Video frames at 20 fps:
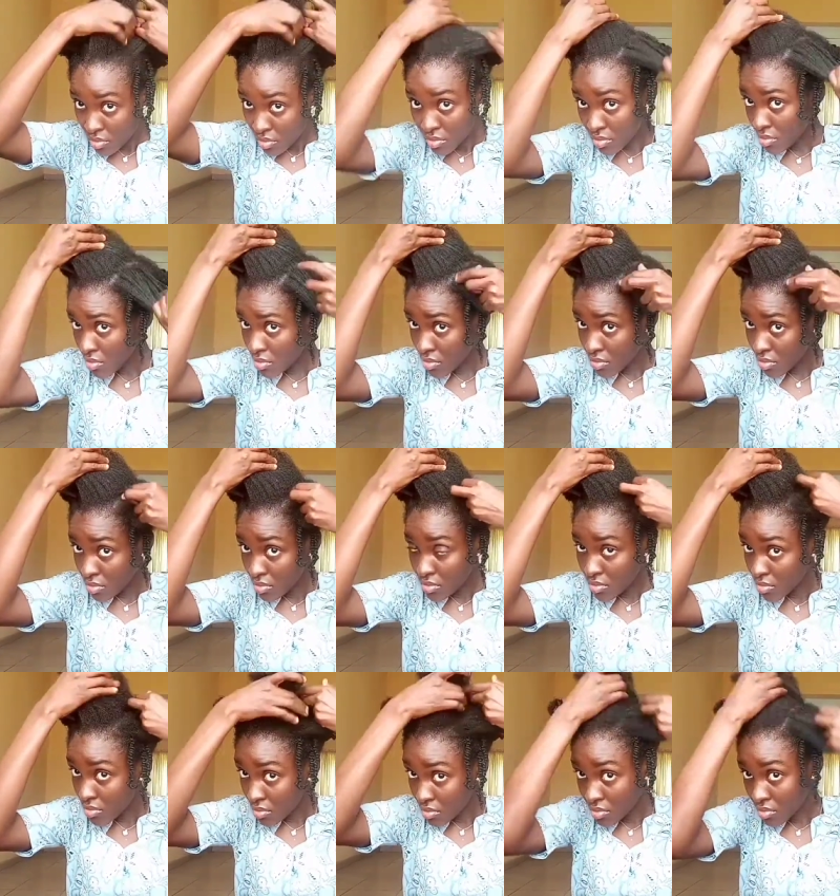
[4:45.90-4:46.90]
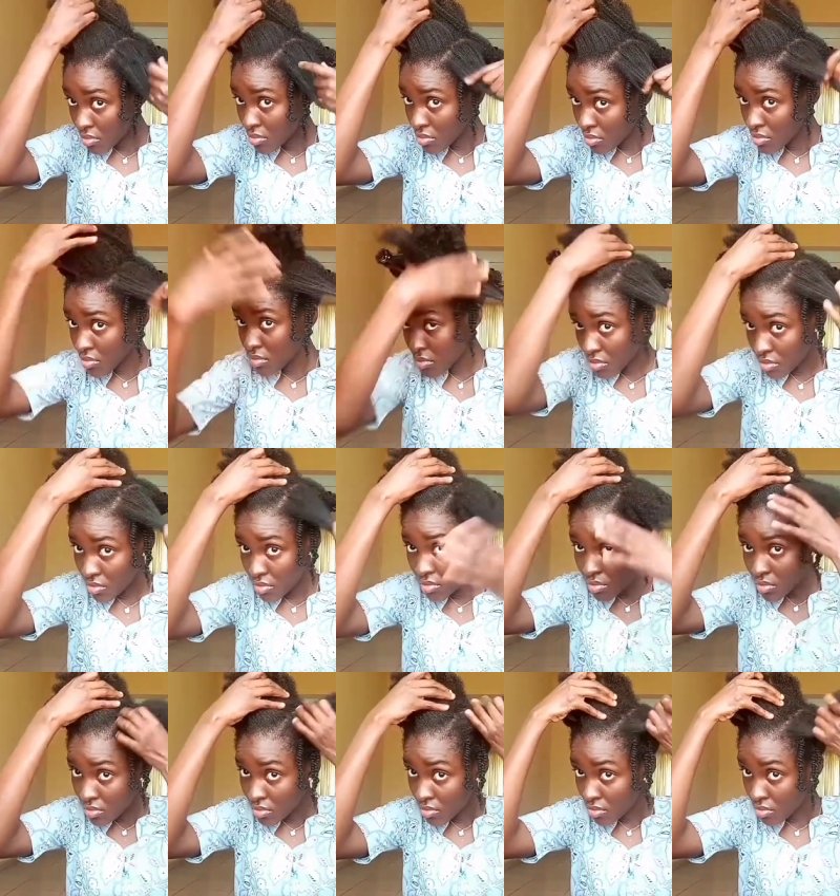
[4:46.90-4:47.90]
during the week and you can
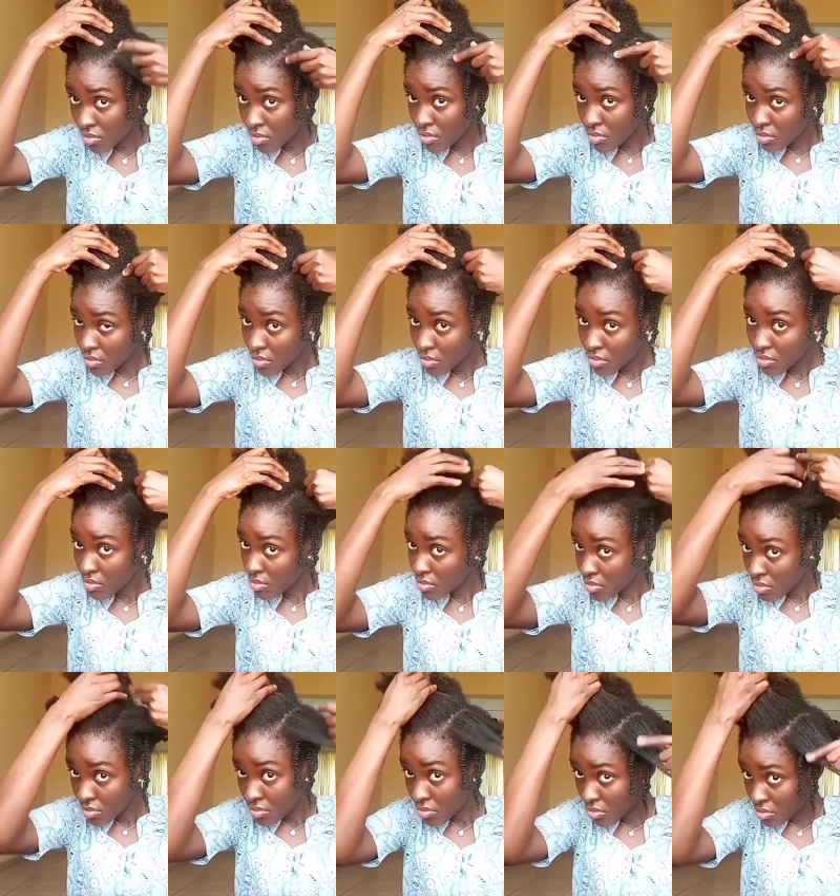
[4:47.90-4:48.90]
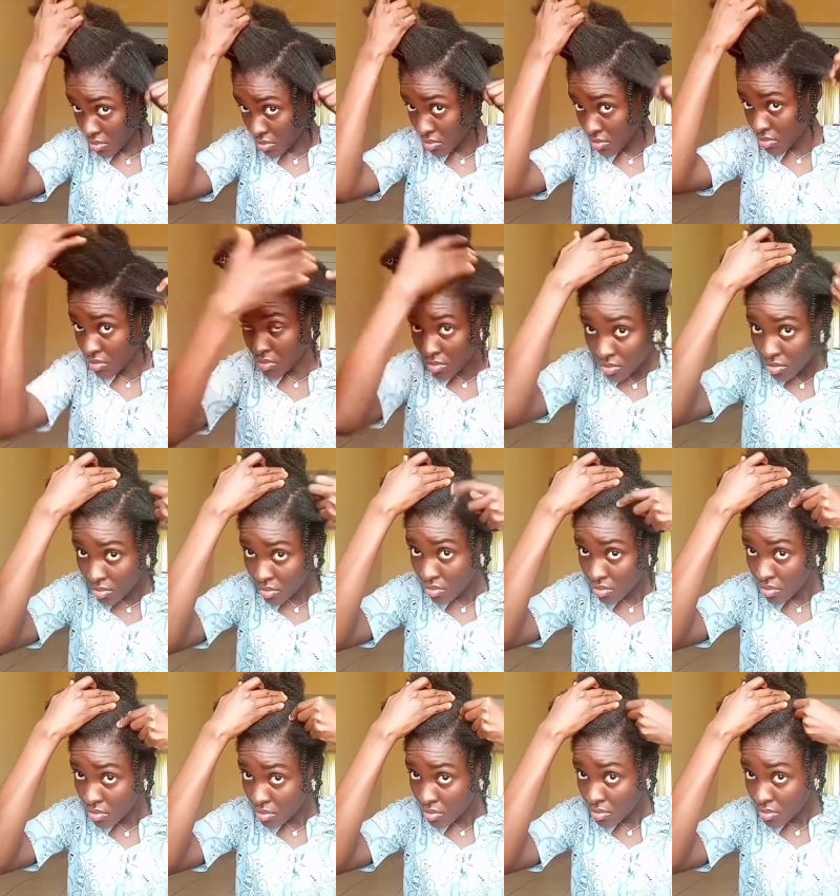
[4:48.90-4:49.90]
also vote for the time you would like to see
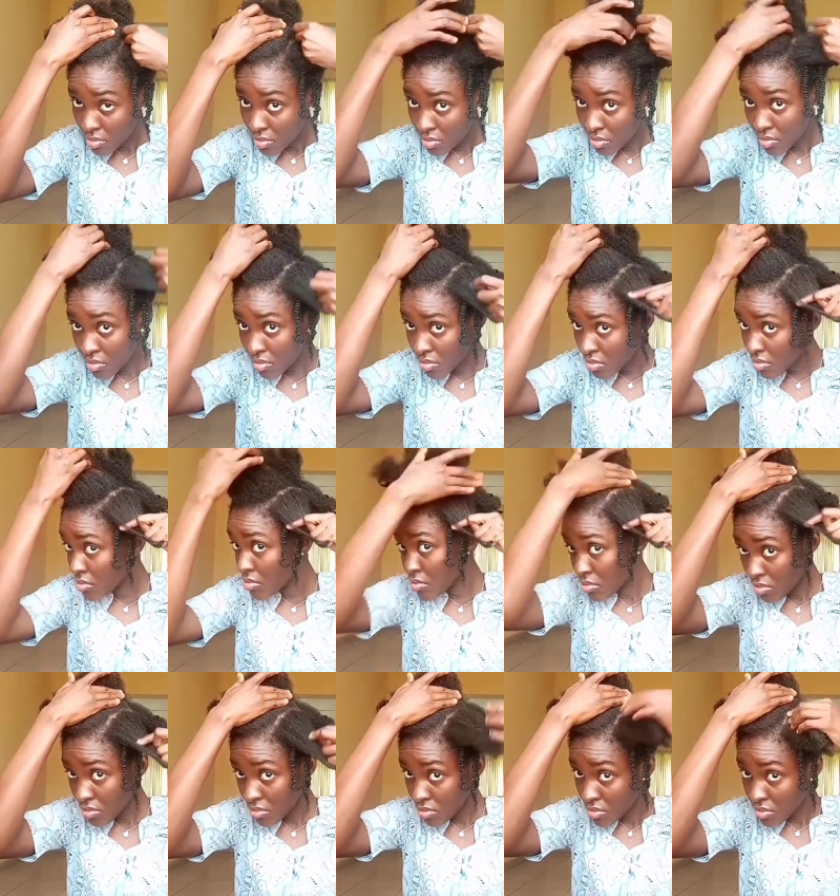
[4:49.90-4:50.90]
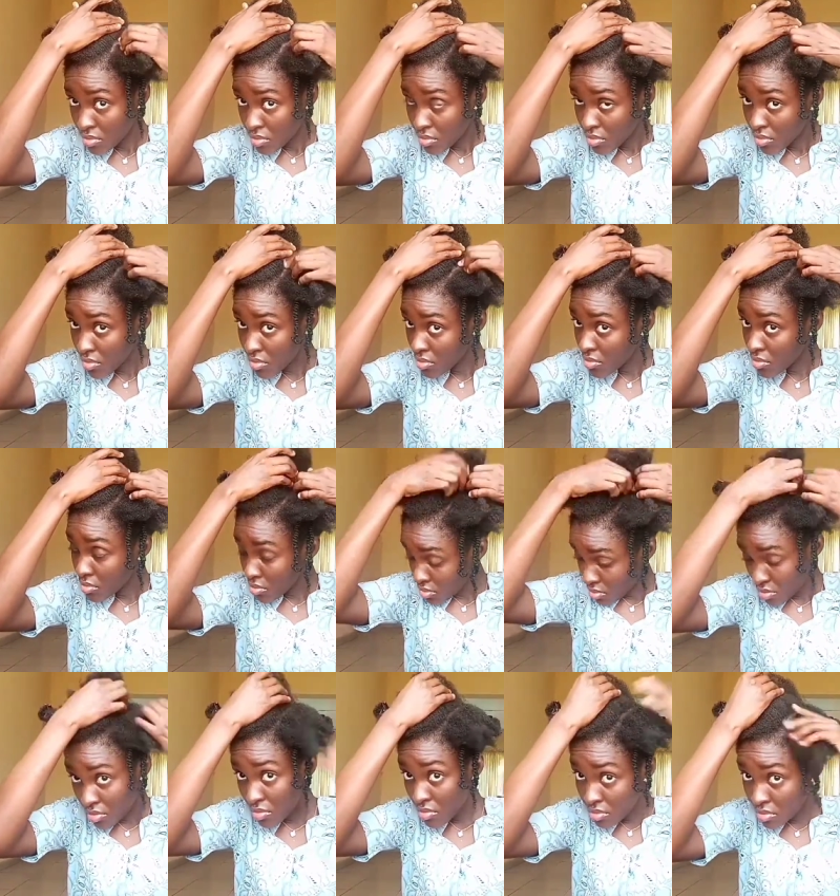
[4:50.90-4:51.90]
them two community posts
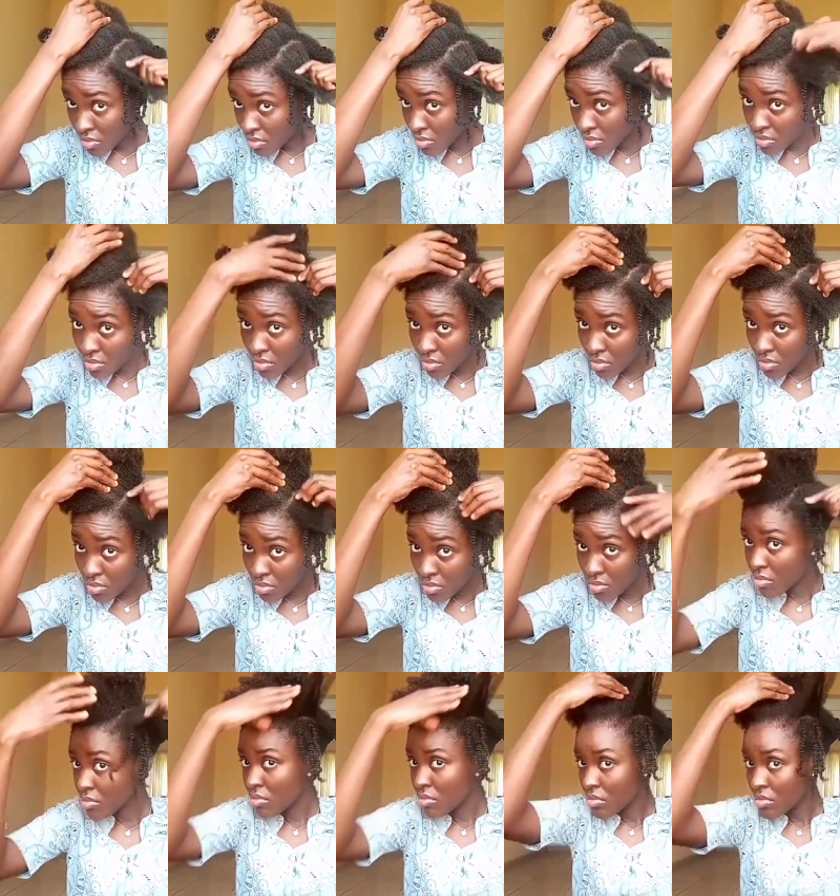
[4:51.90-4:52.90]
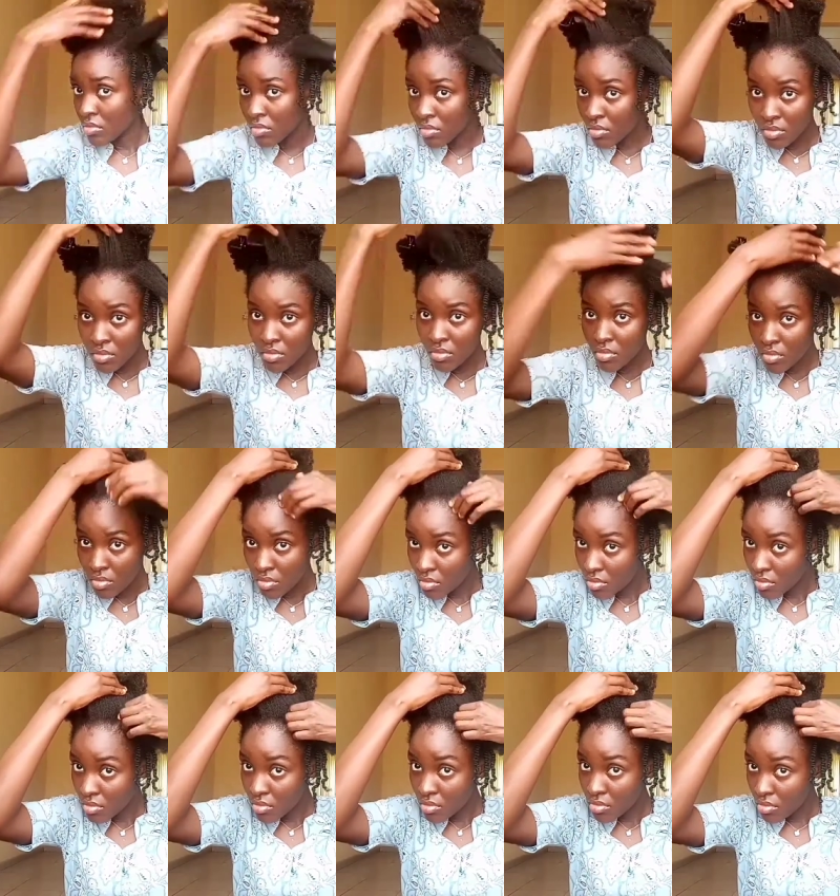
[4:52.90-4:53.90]
are up already so you can go
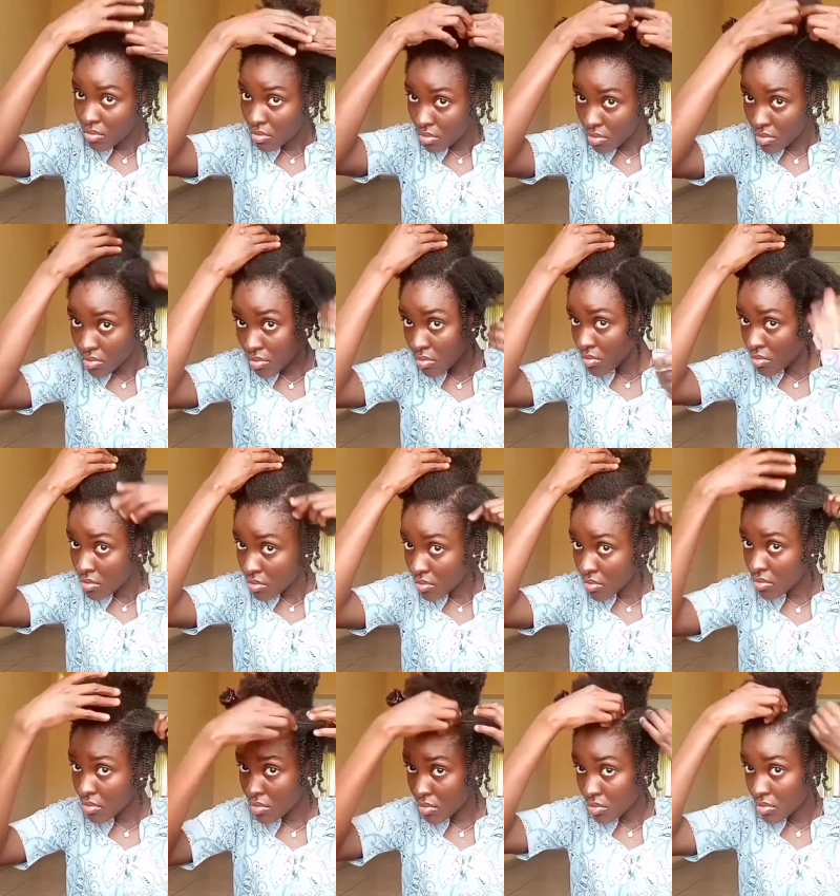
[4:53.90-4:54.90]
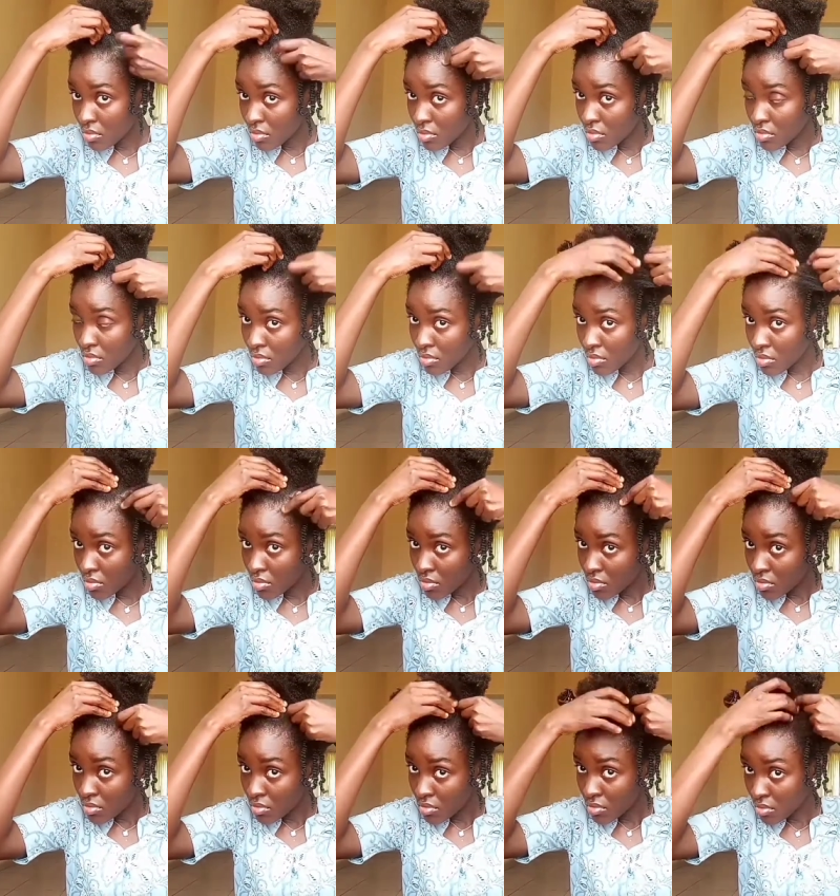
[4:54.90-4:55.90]
ask your questions and you can
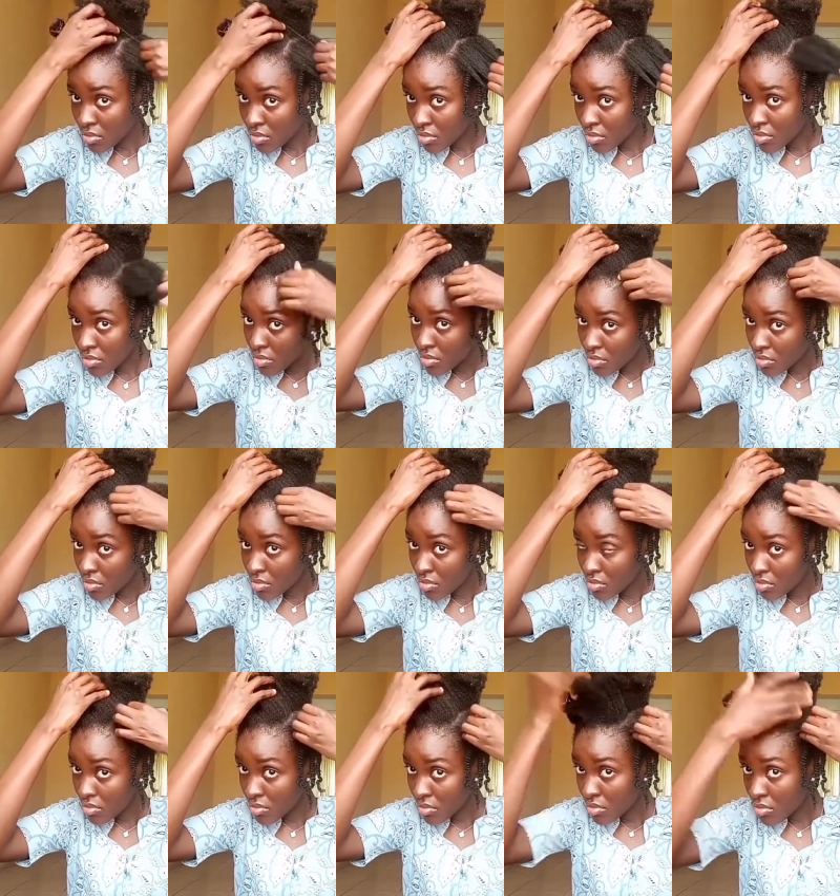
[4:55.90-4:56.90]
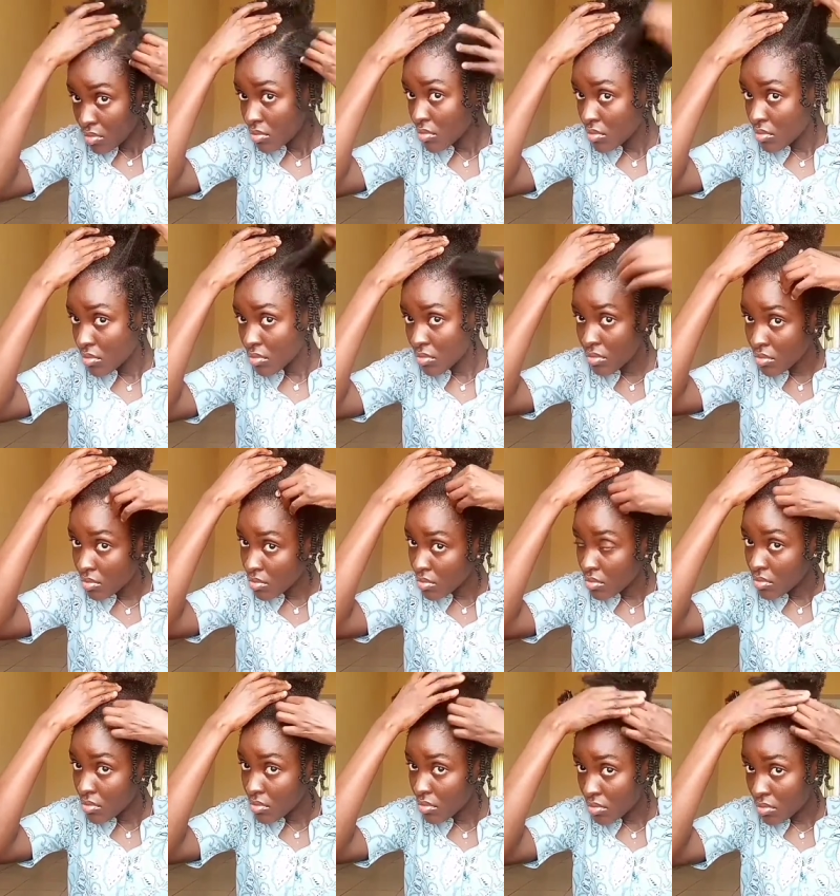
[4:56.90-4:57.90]
also engage in the polls
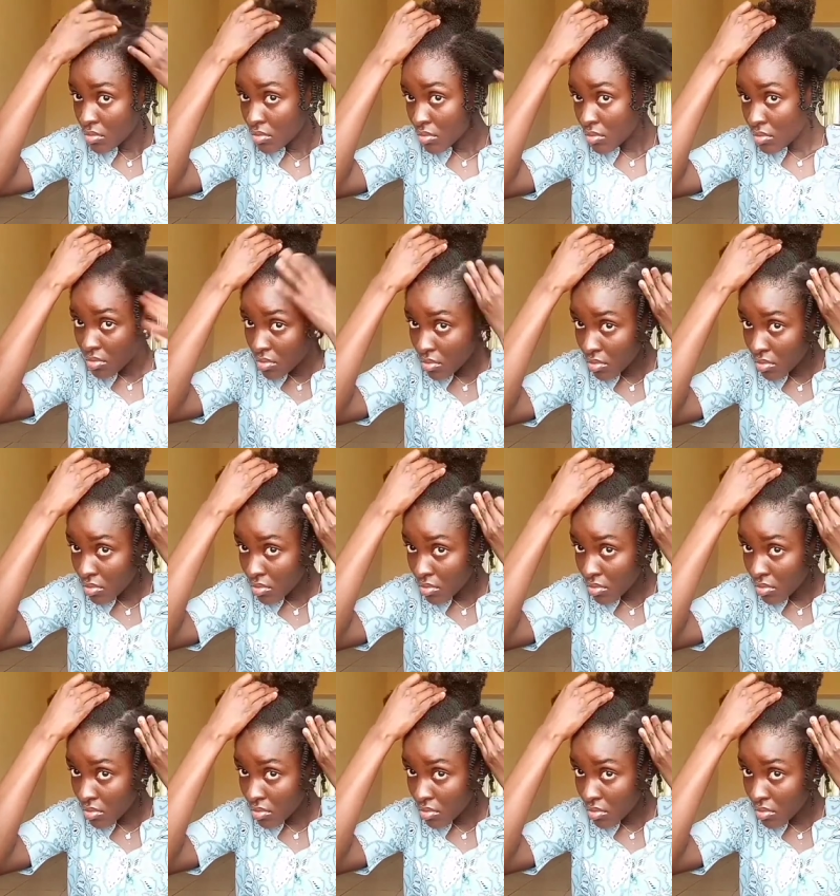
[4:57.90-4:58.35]
ongoing